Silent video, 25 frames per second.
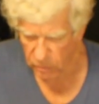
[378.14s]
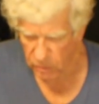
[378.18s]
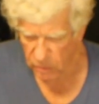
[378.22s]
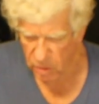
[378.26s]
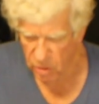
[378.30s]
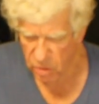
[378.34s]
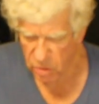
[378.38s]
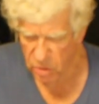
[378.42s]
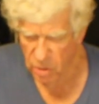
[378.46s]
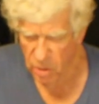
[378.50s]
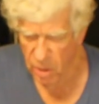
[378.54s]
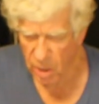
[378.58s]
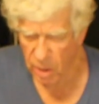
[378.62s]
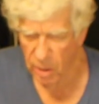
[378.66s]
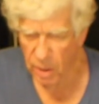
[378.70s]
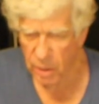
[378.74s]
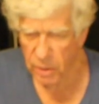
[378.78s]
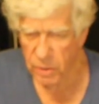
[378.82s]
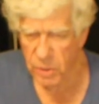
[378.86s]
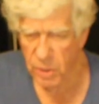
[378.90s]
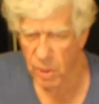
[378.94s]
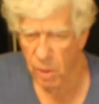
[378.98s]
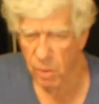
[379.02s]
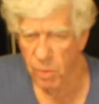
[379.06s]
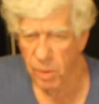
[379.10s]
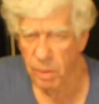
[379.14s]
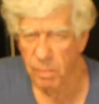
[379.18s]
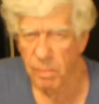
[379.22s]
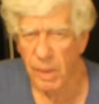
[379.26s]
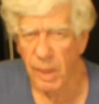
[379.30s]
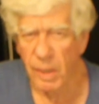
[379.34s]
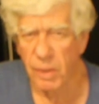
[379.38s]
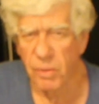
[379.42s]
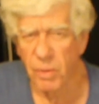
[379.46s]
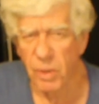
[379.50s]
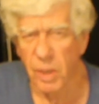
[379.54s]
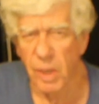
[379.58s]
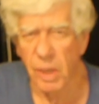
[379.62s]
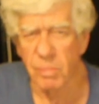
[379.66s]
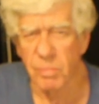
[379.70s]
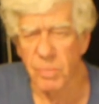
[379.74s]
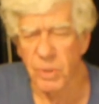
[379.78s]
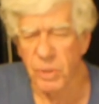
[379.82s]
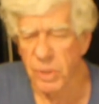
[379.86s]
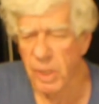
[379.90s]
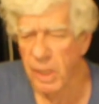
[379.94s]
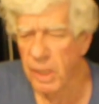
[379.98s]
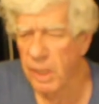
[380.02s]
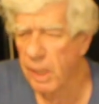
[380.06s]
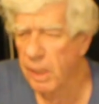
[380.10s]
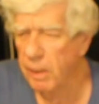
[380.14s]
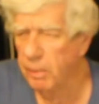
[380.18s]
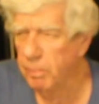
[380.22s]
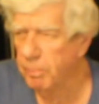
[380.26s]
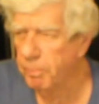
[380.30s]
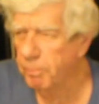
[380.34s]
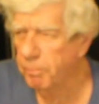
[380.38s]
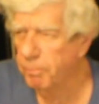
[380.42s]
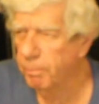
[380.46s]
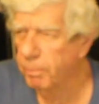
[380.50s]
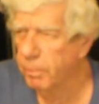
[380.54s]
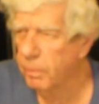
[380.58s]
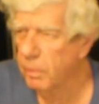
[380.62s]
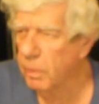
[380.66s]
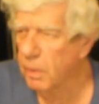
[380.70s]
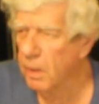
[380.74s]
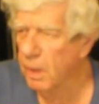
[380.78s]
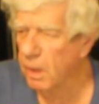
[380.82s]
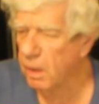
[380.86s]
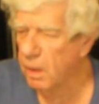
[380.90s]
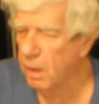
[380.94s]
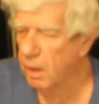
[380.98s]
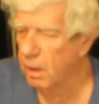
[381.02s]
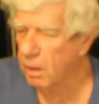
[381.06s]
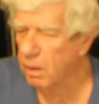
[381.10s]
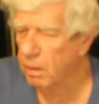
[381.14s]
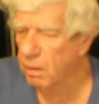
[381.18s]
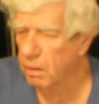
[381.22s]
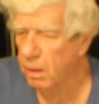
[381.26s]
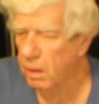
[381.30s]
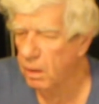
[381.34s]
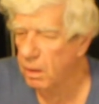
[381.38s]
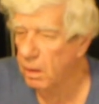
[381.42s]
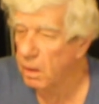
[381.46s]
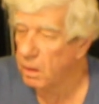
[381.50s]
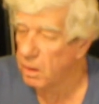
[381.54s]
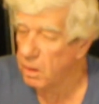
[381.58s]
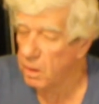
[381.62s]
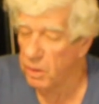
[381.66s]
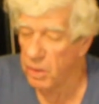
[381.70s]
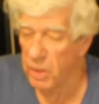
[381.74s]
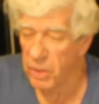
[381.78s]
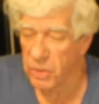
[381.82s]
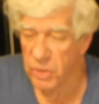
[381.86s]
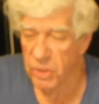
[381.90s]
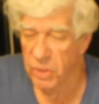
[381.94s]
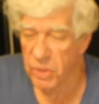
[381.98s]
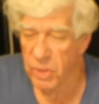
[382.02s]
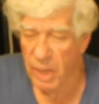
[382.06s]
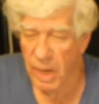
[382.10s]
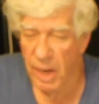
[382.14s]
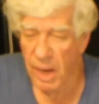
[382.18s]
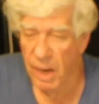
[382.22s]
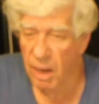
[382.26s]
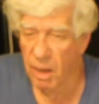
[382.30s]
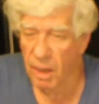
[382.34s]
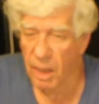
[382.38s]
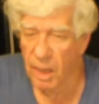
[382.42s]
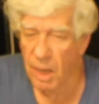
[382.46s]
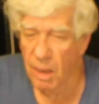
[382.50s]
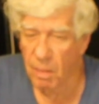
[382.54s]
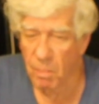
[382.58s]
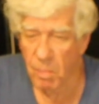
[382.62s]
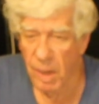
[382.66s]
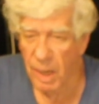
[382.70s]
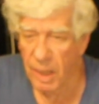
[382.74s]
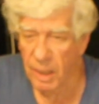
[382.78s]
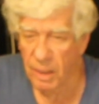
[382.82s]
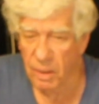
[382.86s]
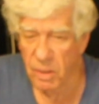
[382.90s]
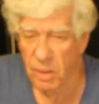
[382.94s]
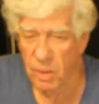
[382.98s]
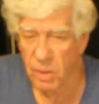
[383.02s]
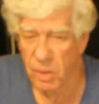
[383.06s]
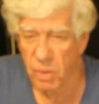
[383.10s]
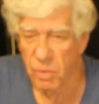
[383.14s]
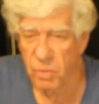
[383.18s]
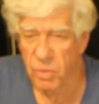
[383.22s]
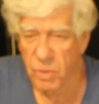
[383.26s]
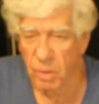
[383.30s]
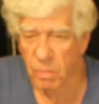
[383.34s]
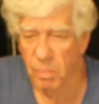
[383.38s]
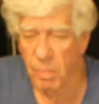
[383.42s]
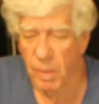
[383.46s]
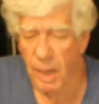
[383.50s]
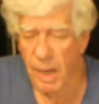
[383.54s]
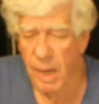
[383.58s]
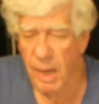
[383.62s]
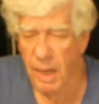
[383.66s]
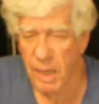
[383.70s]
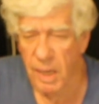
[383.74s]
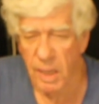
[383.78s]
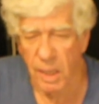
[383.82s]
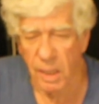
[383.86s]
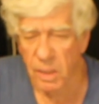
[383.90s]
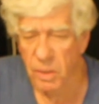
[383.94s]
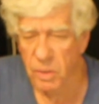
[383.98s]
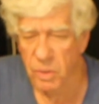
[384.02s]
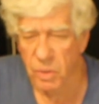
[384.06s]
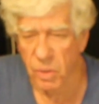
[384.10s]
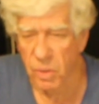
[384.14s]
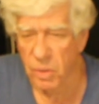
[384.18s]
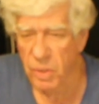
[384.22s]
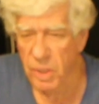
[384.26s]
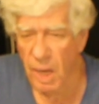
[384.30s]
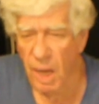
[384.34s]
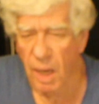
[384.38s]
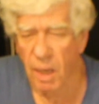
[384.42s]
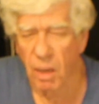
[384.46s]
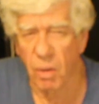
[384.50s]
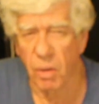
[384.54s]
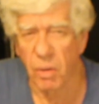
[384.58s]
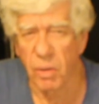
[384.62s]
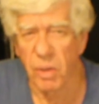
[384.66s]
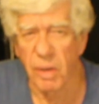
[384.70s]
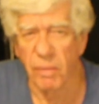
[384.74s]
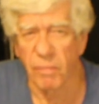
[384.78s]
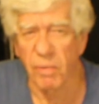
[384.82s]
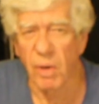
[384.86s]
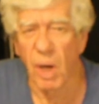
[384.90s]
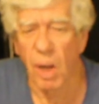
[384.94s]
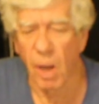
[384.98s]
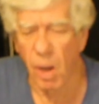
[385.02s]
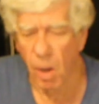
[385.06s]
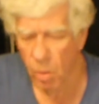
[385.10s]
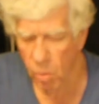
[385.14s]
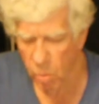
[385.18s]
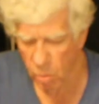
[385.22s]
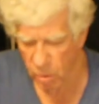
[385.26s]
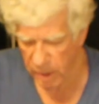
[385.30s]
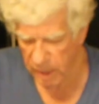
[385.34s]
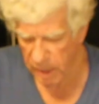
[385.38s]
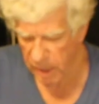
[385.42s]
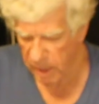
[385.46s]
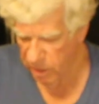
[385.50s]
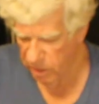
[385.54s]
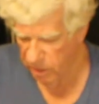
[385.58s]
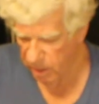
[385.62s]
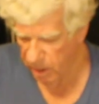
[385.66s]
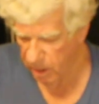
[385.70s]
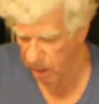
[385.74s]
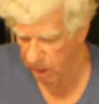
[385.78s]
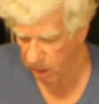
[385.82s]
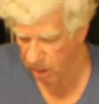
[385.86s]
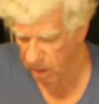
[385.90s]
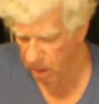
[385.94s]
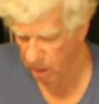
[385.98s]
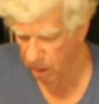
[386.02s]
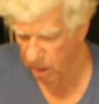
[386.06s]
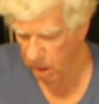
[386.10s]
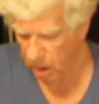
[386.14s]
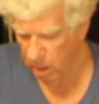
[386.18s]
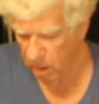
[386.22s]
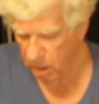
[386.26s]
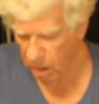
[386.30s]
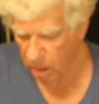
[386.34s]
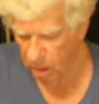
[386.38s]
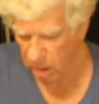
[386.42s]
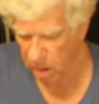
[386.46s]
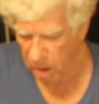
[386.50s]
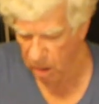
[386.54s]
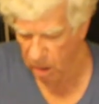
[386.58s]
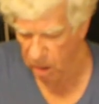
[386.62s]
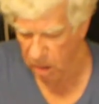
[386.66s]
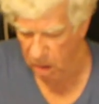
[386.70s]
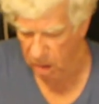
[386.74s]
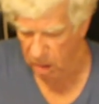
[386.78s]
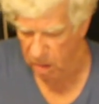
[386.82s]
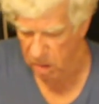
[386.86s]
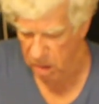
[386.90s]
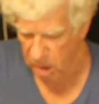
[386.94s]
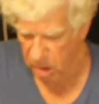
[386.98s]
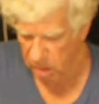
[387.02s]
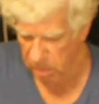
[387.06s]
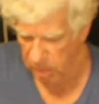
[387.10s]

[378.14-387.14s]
just thought I'd show you my drum set. And this is how I got back the use of my hands, because I couldn't even hold anything. And to